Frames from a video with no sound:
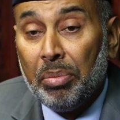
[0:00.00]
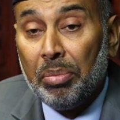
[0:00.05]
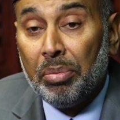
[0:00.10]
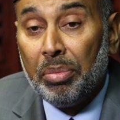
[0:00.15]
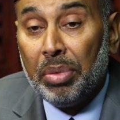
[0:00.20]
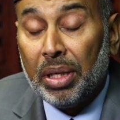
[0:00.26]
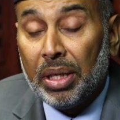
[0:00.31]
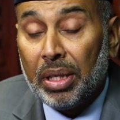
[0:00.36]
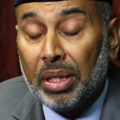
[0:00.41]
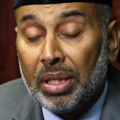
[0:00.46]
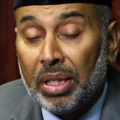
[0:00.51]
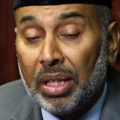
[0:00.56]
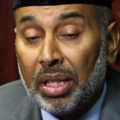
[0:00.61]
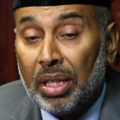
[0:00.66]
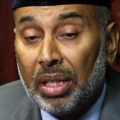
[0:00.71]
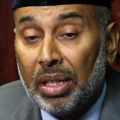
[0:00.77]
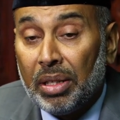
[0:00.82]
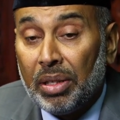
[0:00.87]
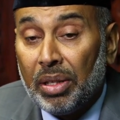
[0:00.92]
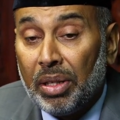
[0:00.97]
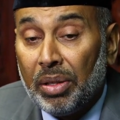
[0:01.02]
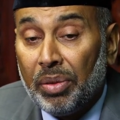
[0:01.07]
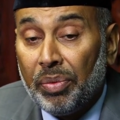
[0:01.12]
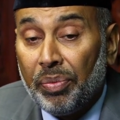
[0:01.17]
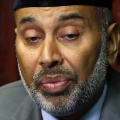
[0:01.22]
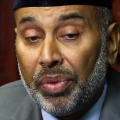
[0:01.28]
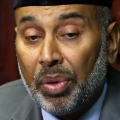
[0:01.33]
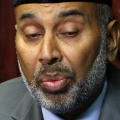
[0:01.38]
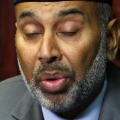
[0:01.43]
But the
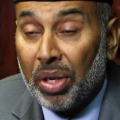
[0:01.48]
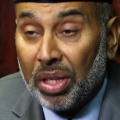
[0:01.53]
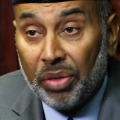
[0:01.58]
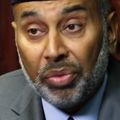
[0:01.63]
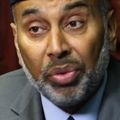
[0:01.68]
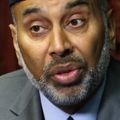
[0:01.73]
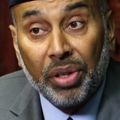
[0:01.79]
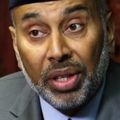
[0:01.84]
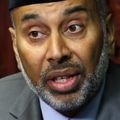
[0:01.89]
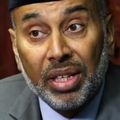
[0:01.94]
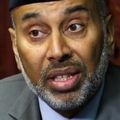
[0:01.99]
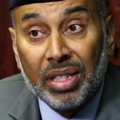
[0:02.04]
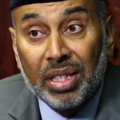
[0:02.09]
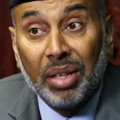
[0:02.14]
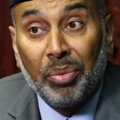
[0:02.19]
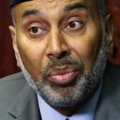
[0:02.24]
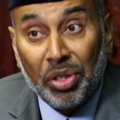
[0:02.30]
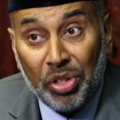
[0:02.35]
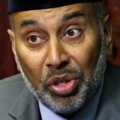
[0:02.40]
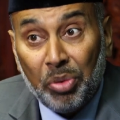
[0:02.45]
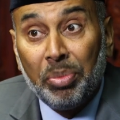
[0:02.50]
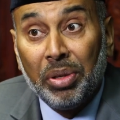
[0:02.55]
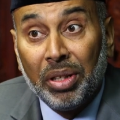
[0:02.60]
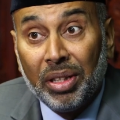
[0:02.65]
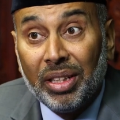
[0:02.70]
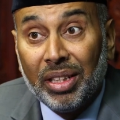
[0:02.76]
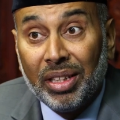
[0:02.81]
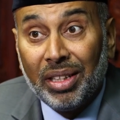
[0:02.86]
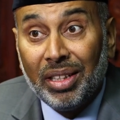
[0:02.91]
wonderful thing is that when you
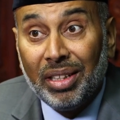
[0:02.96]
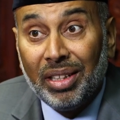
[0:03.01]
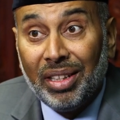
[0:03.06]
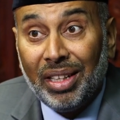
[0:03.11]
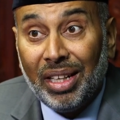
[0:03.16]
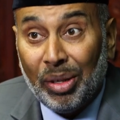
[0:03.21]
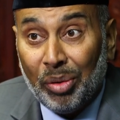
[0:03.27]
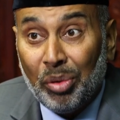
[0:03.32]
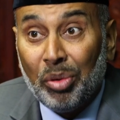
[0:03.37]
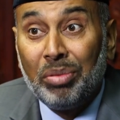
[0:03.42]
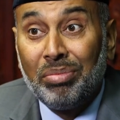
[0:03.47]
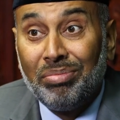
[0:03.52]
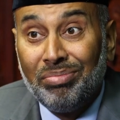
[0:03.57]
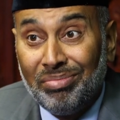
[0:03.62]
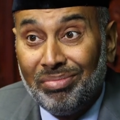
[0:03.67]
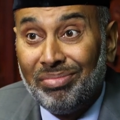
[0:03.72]
build it, it will